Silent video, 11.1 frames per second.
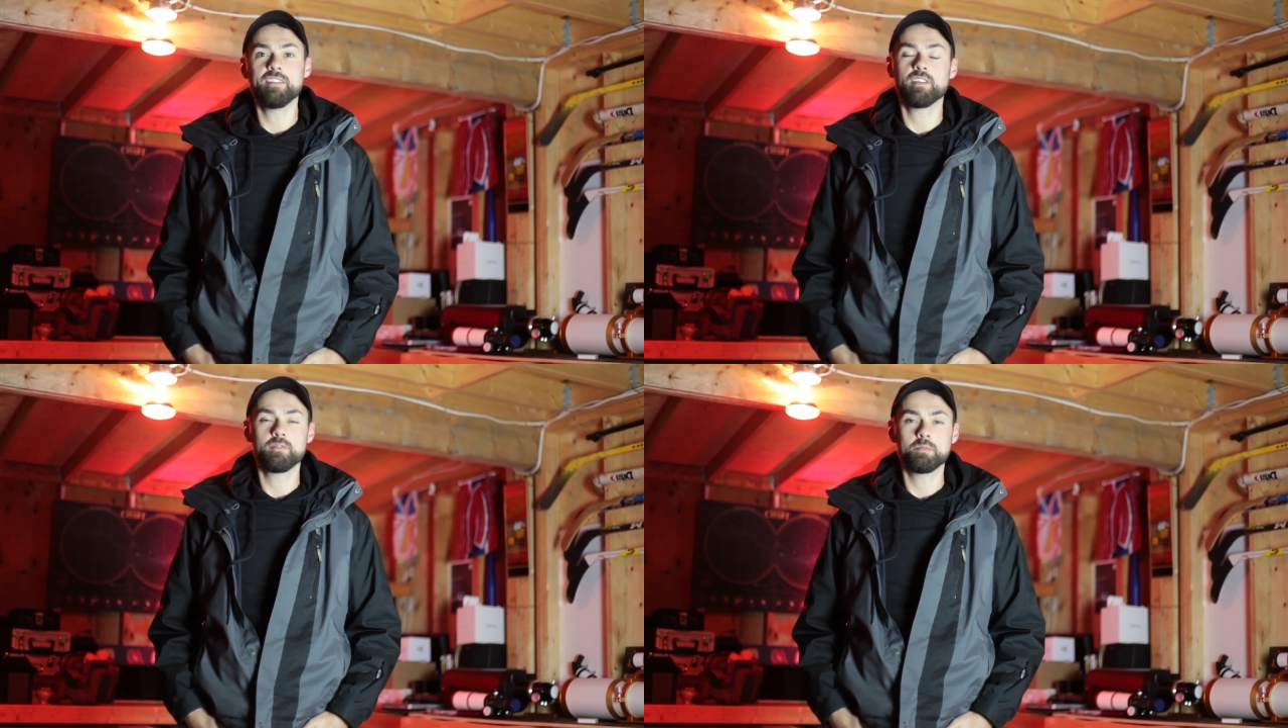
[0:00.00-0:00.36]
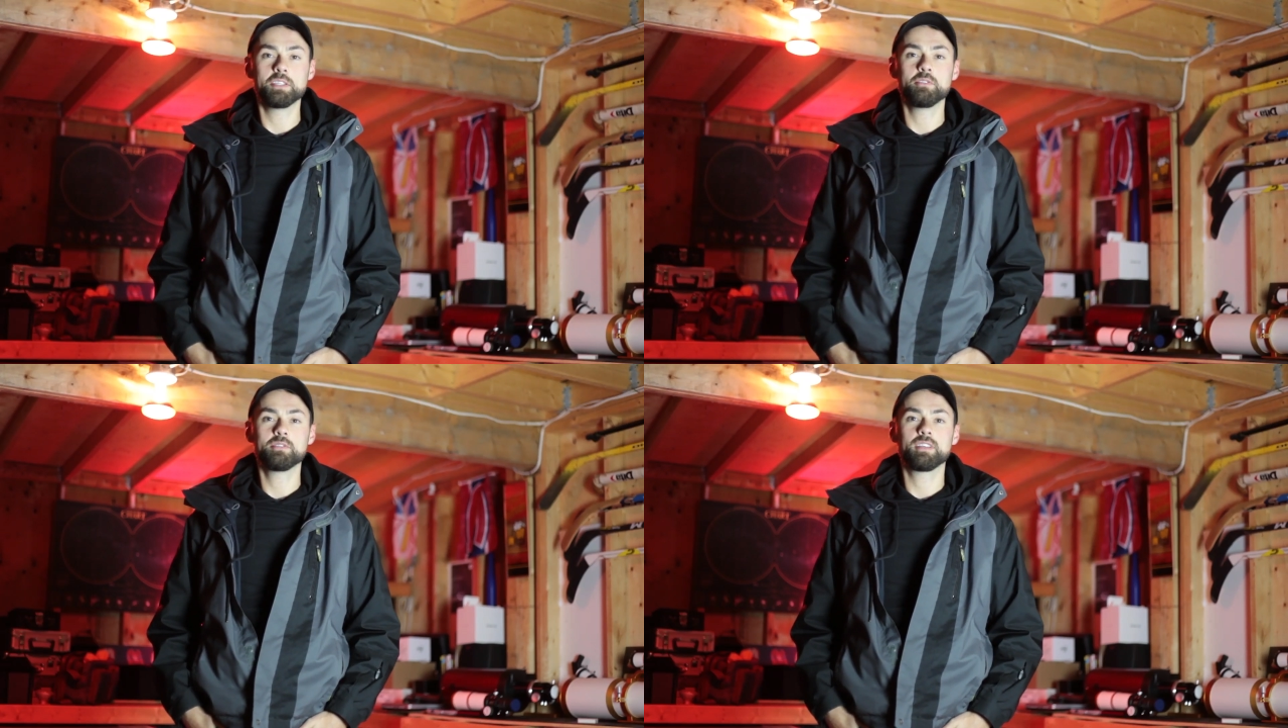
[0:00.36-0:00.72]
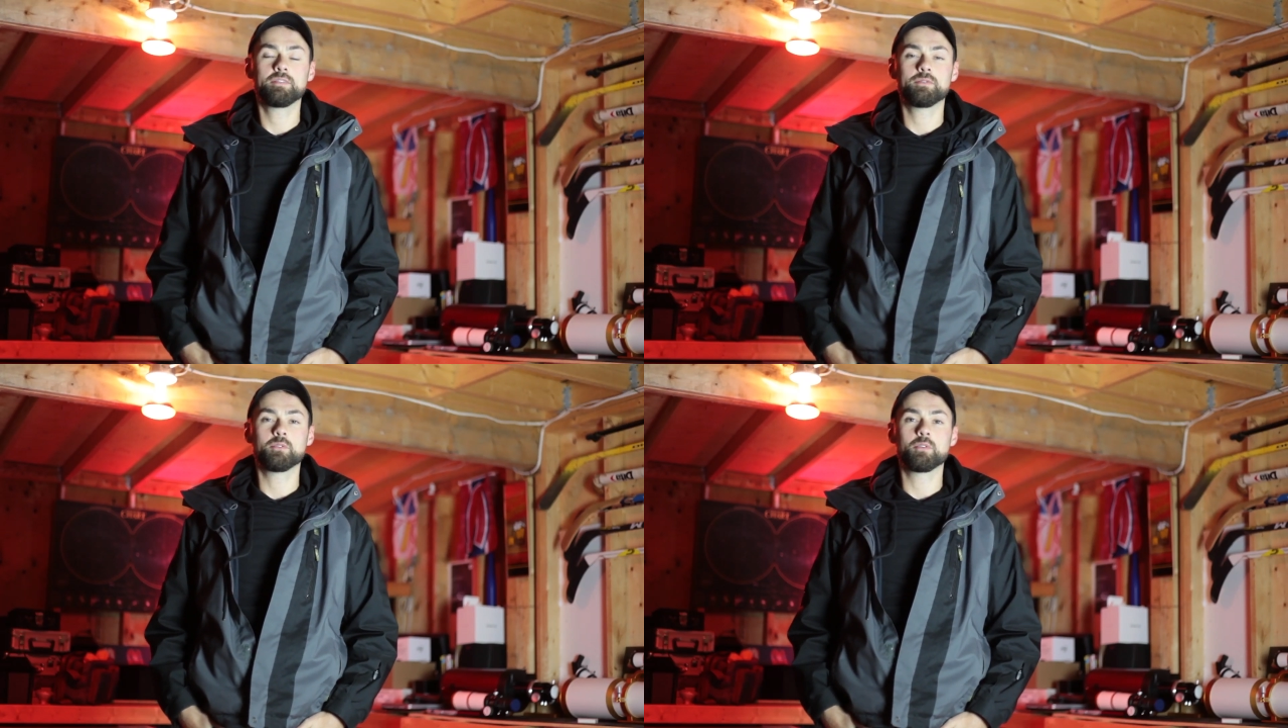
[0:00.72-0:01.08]
I've been using
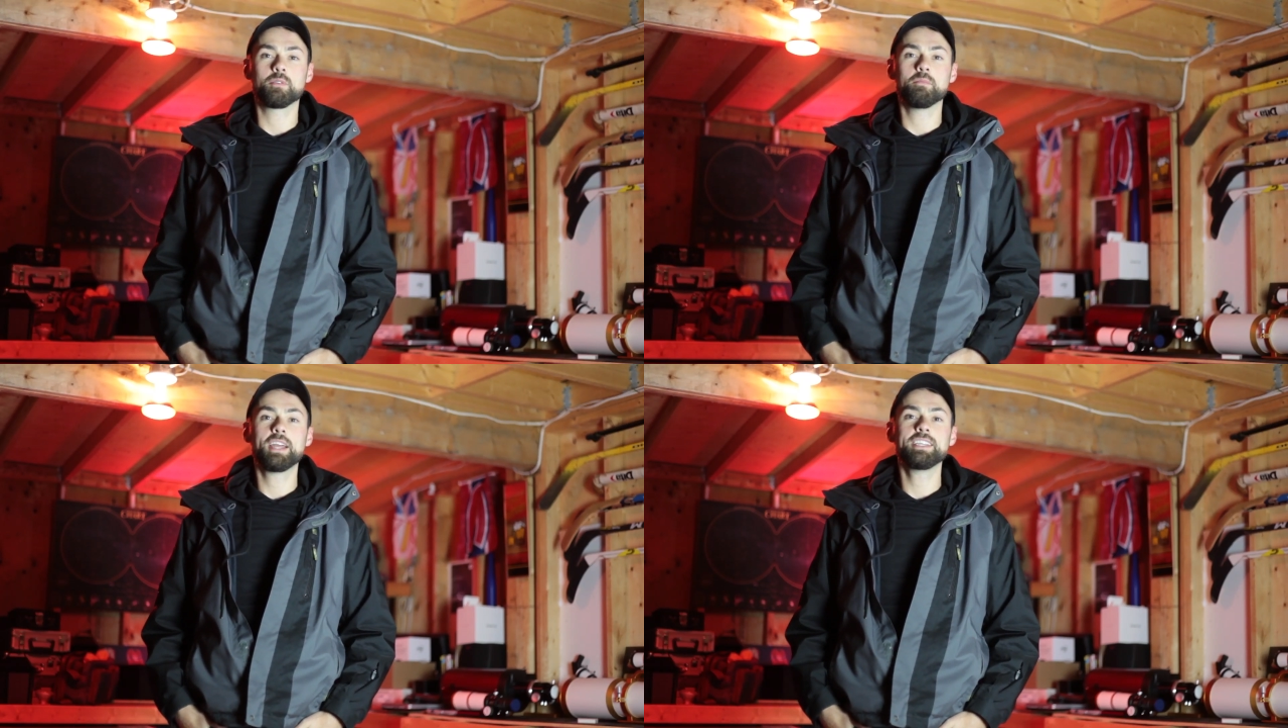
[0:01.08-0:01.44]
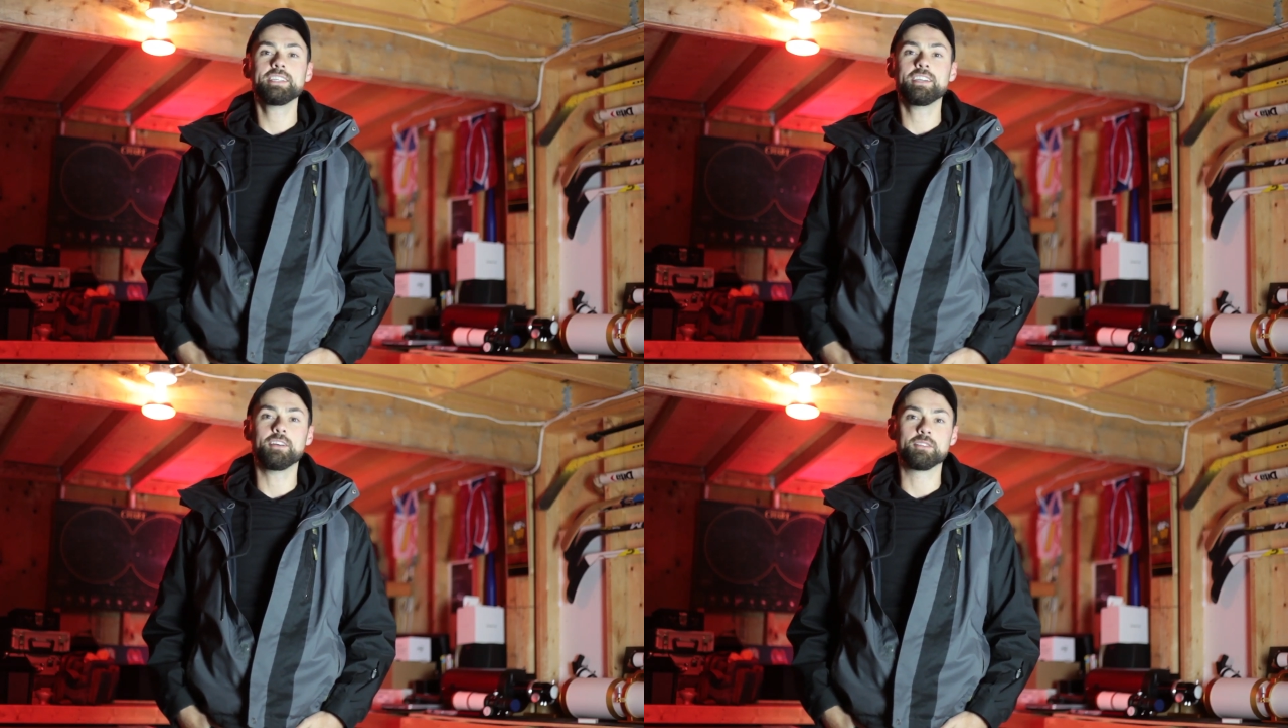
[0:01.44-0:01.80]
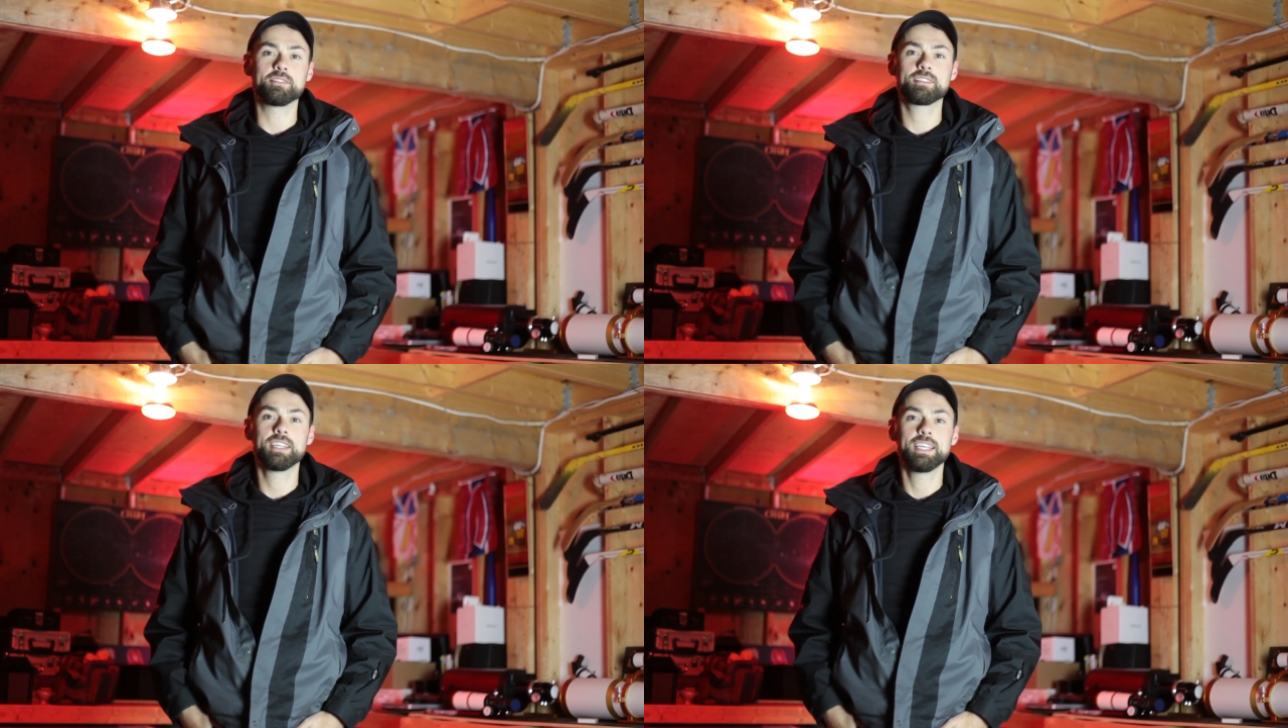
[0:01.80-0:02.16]
for many
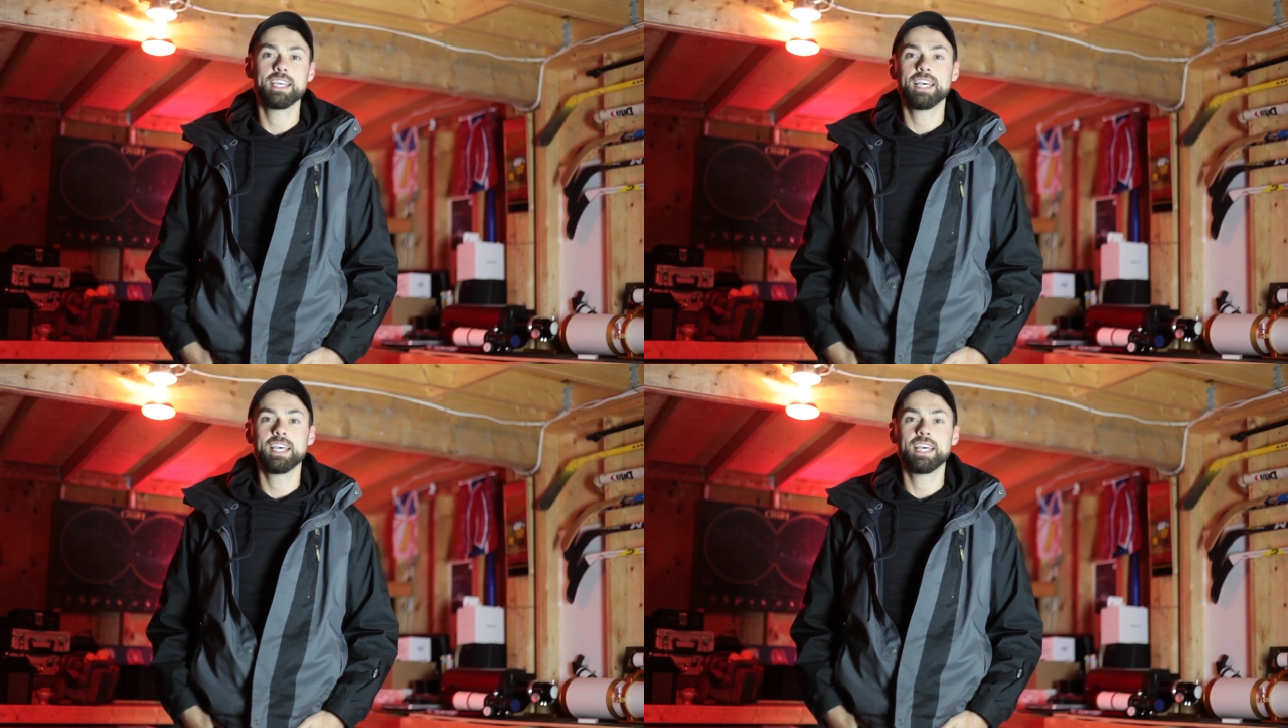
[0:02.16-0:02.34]
years.